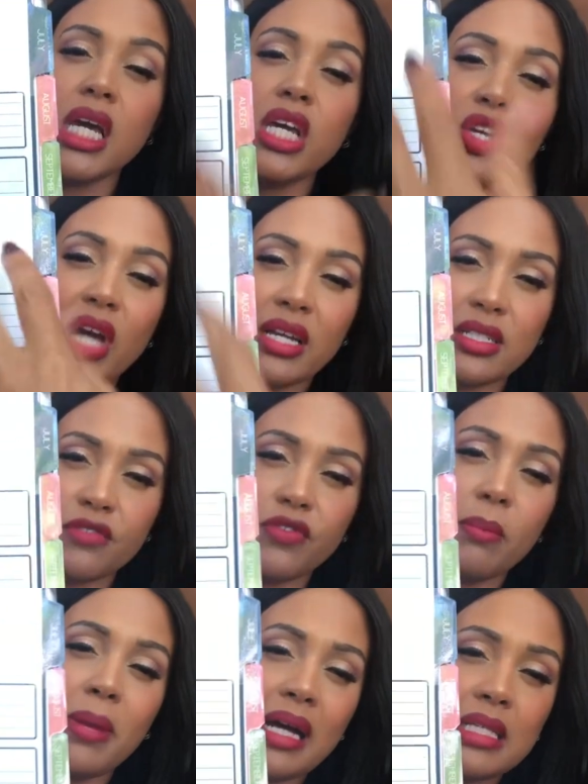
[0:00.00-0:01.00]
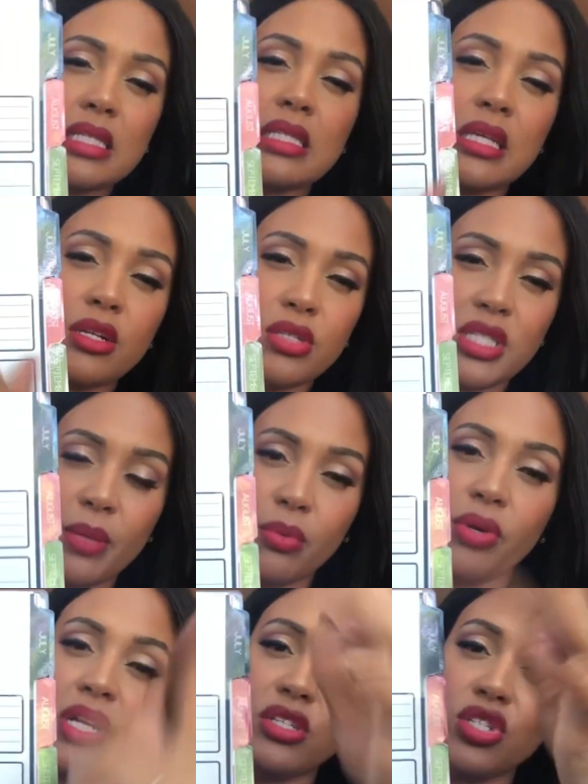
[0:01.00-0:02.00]
you got different boxes that are
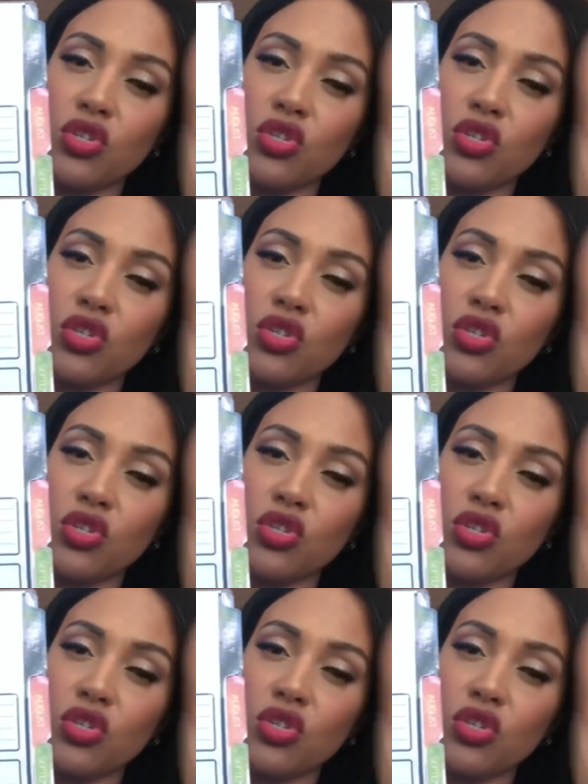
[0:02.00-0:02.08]
separated so